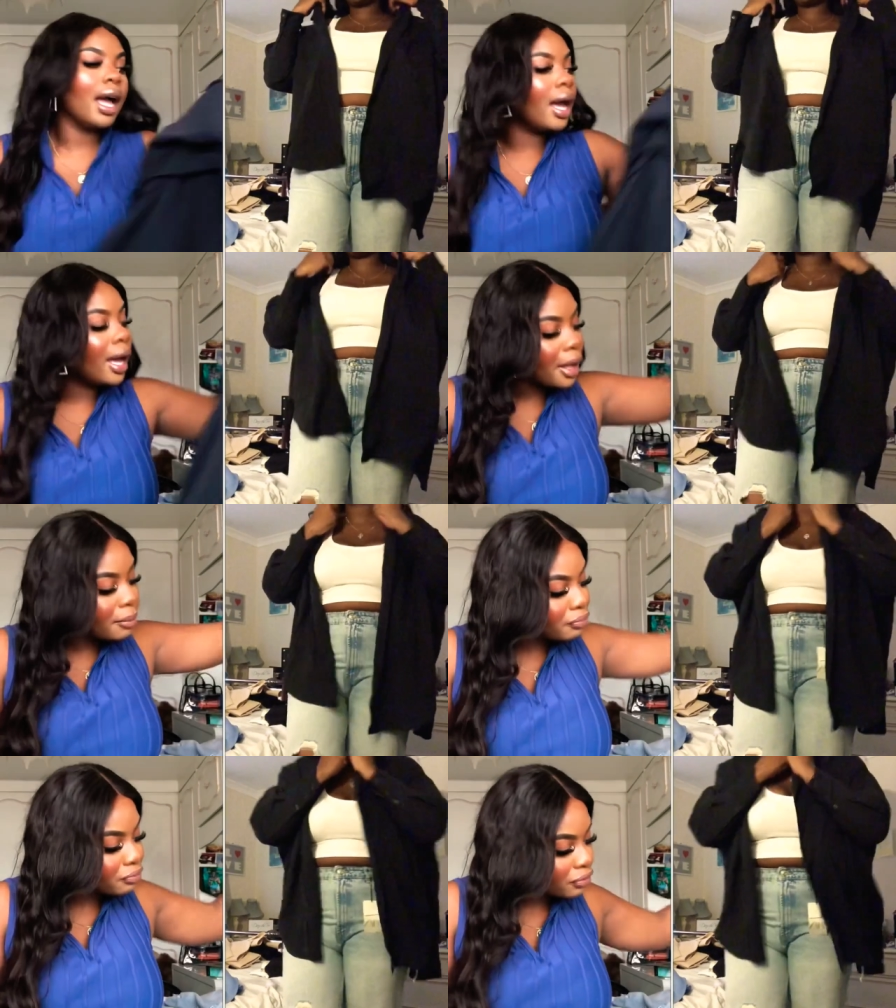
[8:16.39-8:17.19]

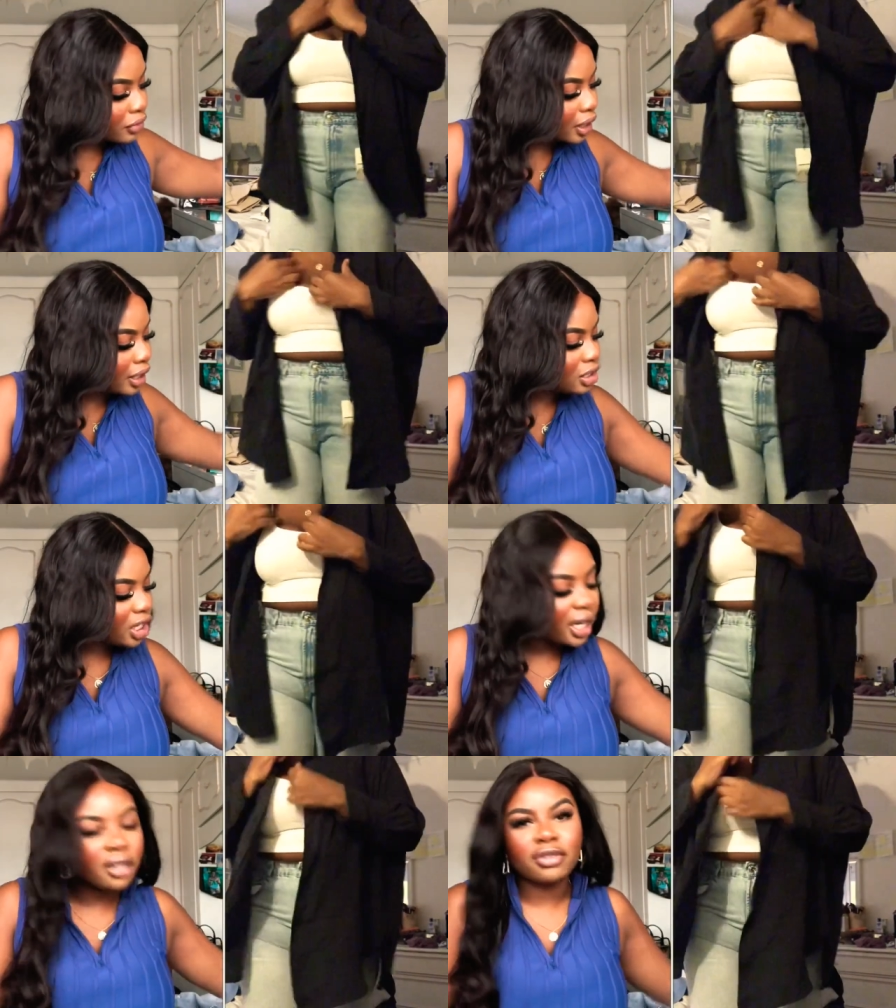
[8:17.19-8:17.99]
Um, and yeah,
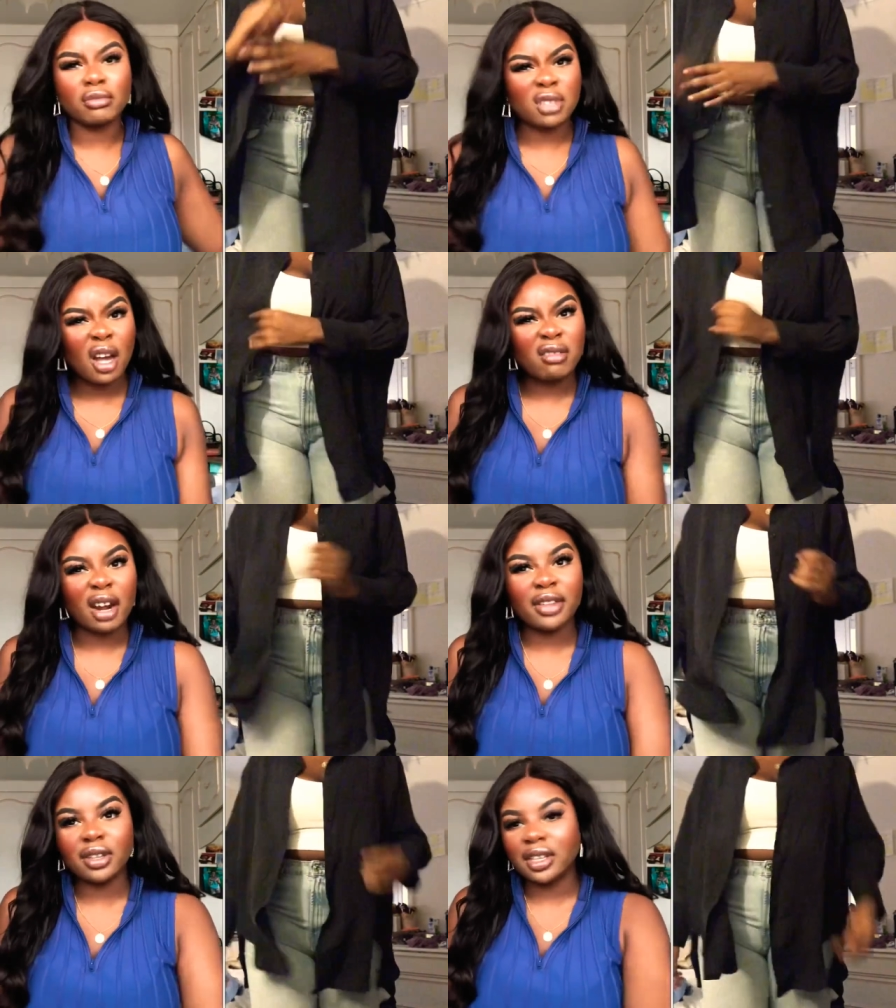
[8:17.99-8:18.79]
from Zara. I
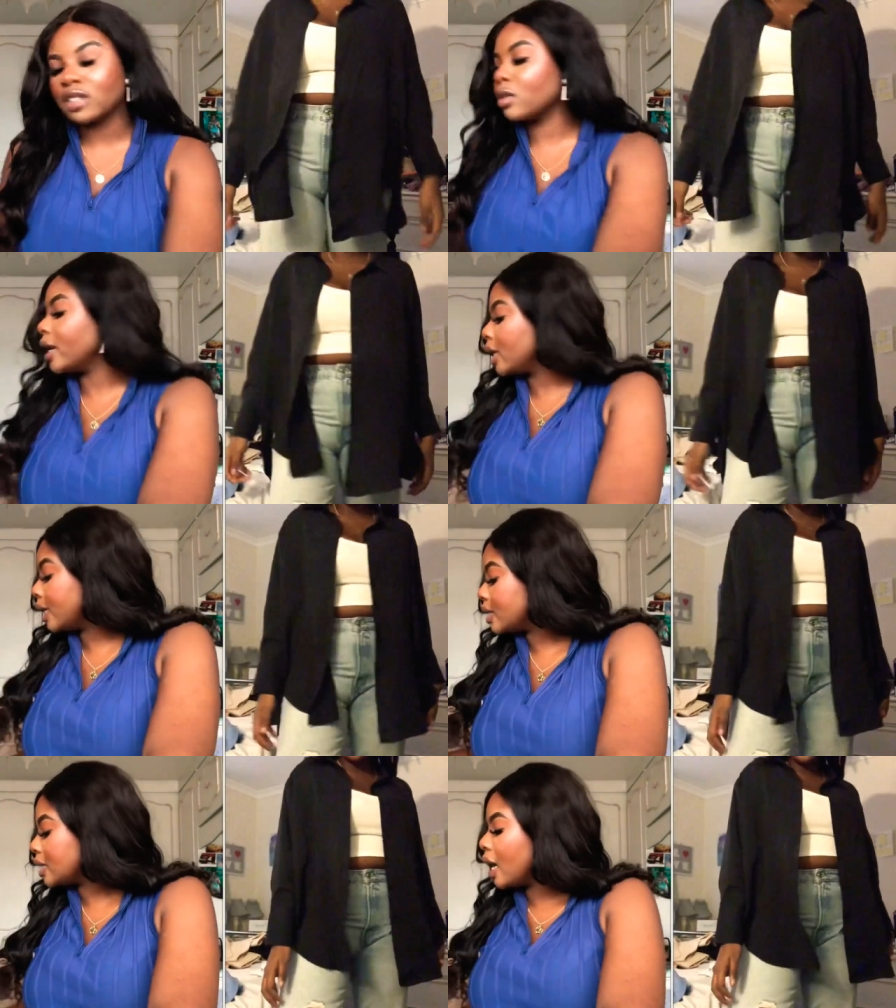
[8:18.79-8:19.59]
think that's quite nice.
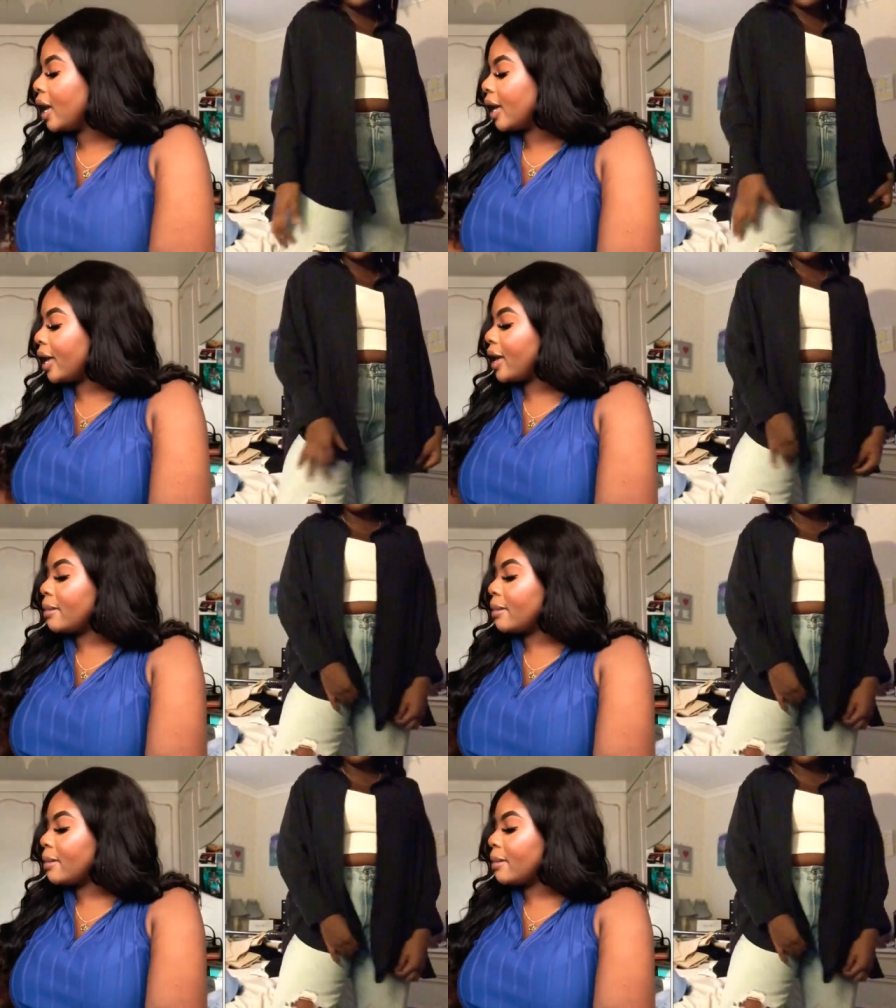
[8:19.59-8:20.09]
Um,